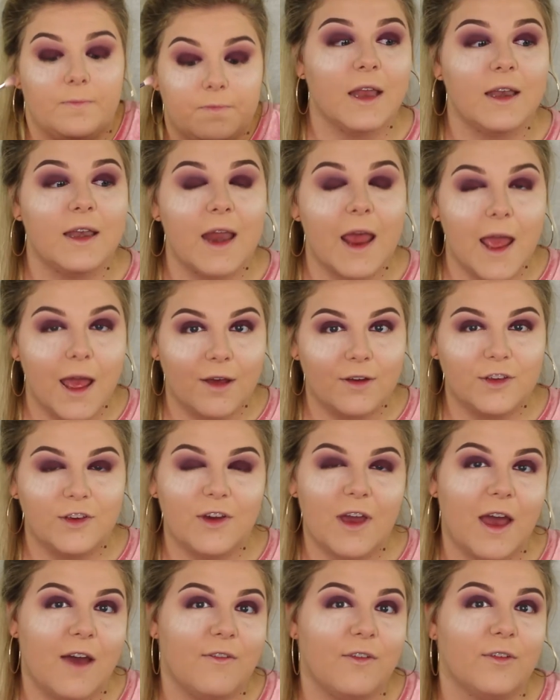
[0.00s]
And now
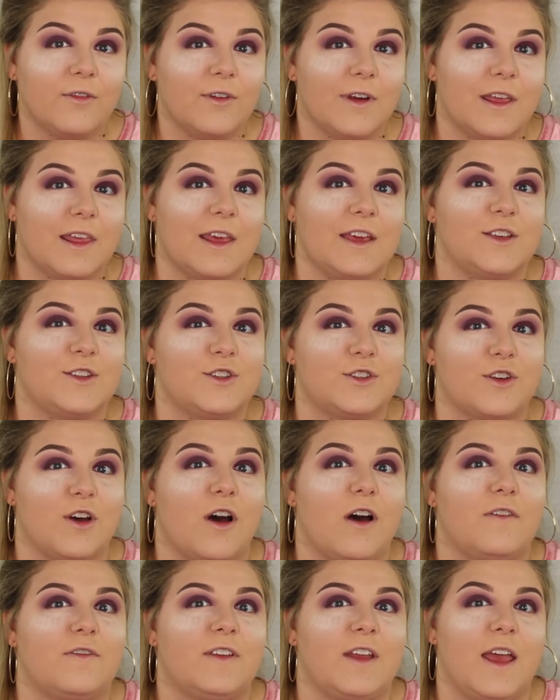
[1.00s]
you have a really
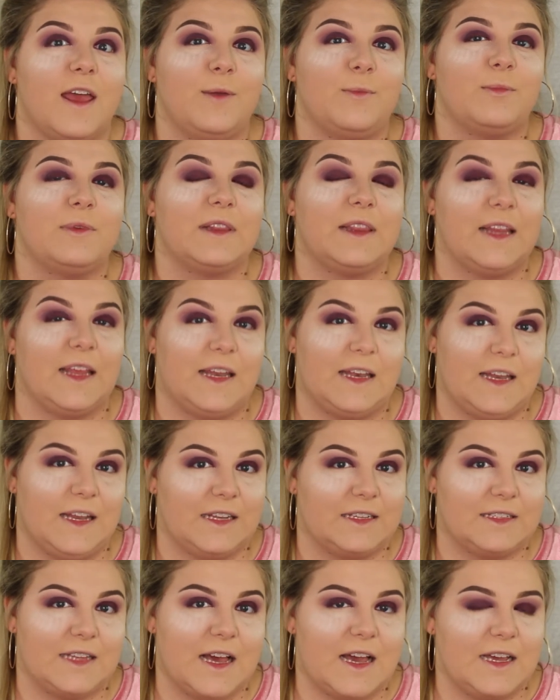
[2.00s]
soft and
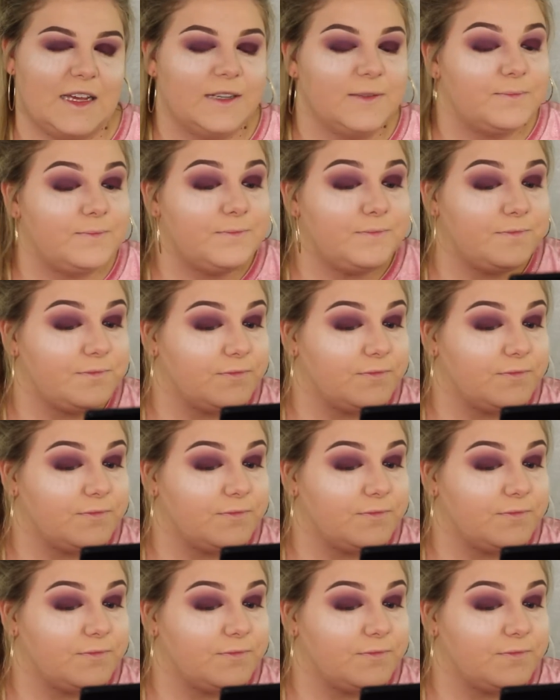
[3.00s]
blended line.